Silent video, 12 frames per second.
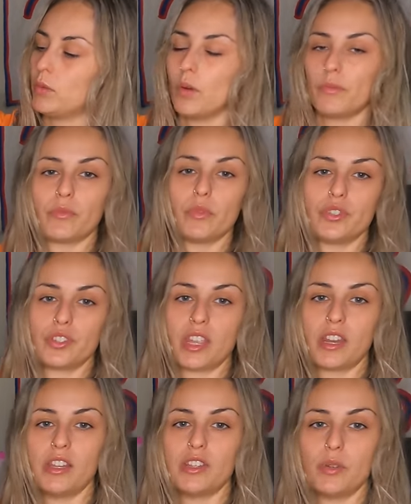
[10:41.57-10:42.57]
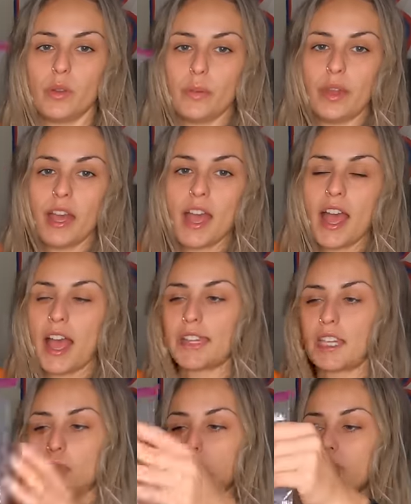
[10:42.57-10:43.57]
We'll, we'll just get into it, but I
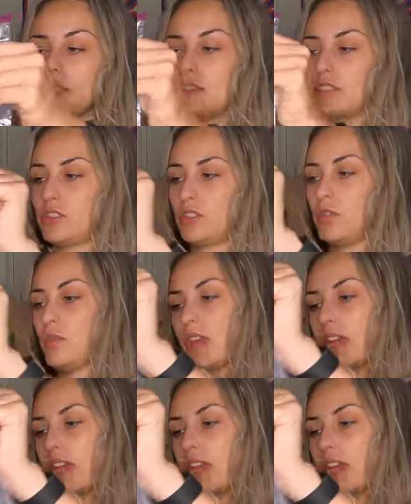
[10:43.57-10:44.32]
keep it in this two